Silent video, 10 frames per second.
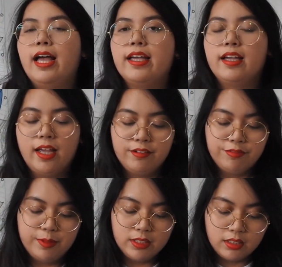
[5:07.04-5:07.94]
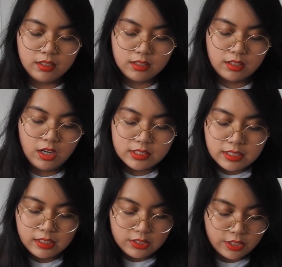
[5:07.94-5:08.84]
I've been
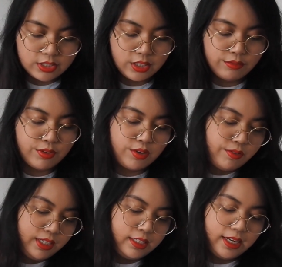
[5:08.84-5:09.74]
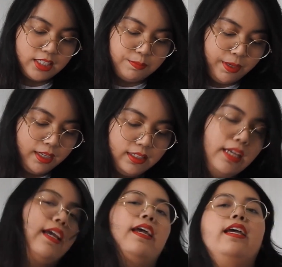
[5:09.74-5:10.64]
constantly searching for a really nice
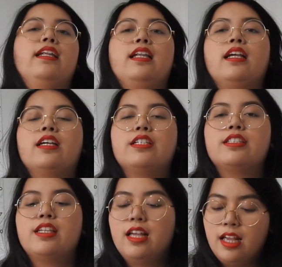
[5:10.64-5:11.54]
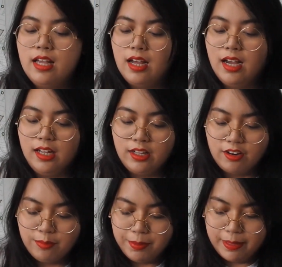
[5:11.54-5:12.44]
belt, and because a
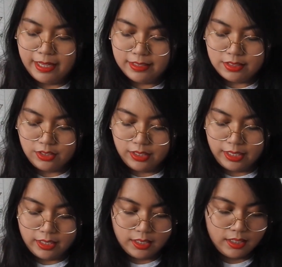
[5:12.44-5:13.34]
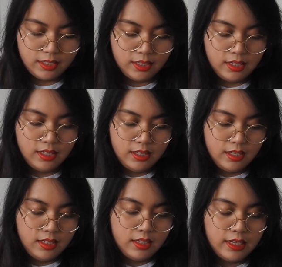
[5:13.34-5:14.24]
lot of my pants are like
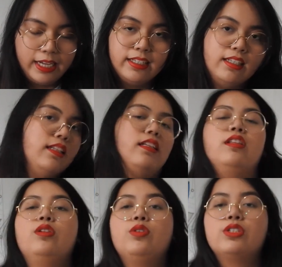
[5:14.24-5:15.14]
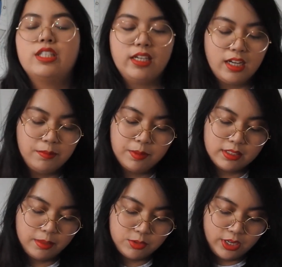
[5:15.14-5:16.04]
kind of loosening up
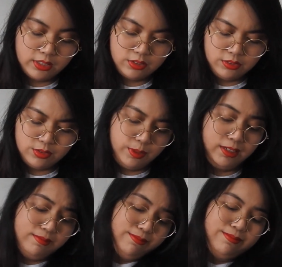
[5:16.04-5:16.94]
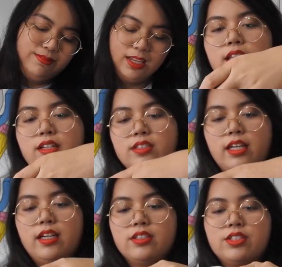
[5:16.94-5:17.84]
because I'm trying to lose weight.
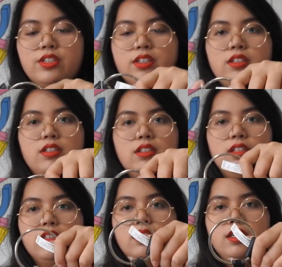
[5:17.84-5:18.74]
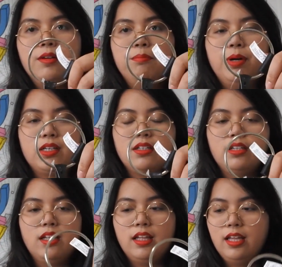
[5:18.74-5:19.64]
There's like a circle
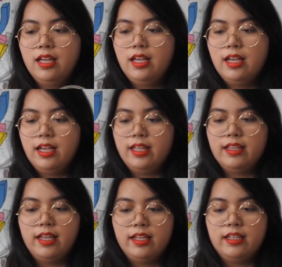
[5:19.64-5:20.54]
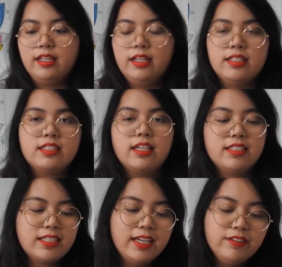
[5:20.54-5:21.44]
buckle, and then
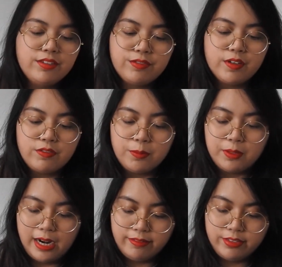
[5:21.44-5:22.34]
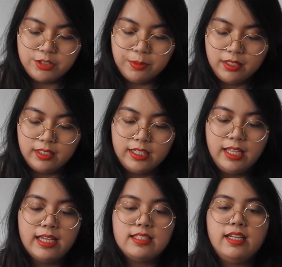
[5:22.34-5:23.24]
it's kind of different from your average belt.
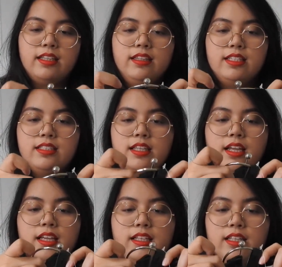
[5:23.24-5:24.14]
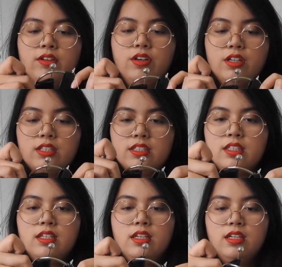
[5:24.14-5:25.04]
It has like this thing, it
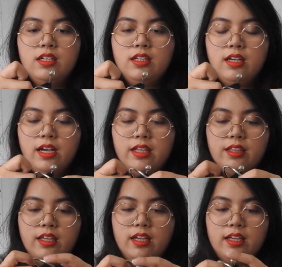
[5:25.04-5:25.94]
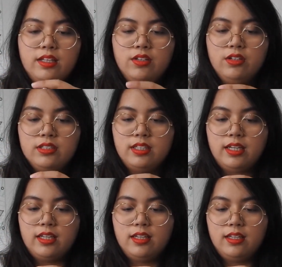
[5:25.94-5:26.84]
hooks, I think it hooks
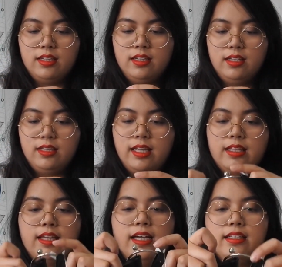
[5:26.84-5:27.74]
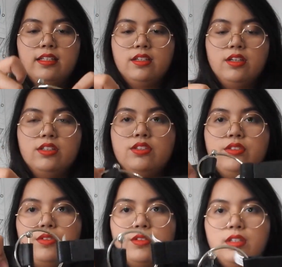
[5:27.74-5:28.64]
like that onto,